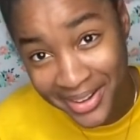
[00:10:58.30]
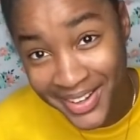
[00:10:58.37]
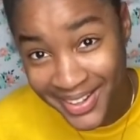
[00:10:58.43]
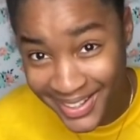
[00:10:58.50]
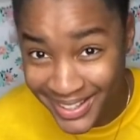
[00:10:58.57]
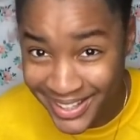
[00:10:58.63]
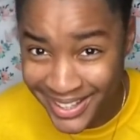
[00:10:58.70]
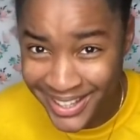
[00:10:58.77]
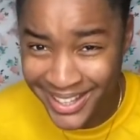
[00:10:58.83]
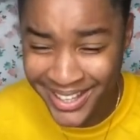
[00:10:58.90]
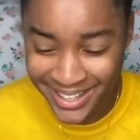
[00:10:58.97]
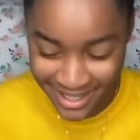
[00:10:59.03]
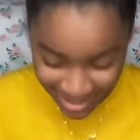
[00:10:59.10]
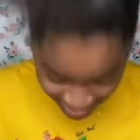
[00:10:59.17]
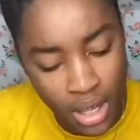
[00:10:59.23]

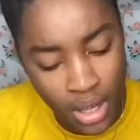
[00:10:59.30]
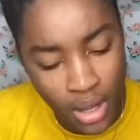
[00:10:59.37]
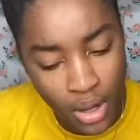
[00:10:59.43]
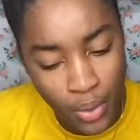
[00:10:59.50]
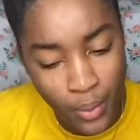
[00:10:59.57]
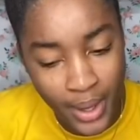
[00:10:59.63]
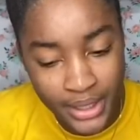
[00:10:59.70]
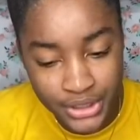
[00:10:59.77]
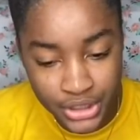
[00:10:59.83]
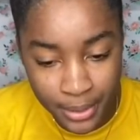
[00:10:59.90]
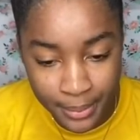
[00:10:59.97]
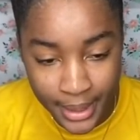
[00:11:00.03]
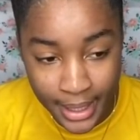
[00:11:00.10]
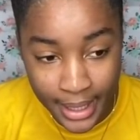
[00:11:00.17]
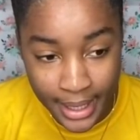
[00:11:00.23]
eh, one
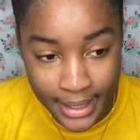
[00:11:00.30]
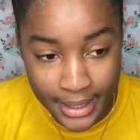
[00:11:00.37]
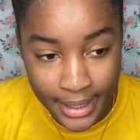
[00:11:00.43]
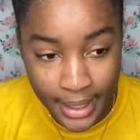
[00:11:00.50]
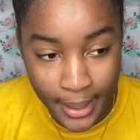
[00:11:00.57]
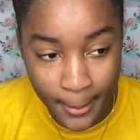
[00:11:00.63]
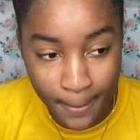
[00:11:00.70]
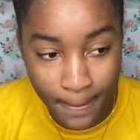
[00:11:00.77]
Jamaica day,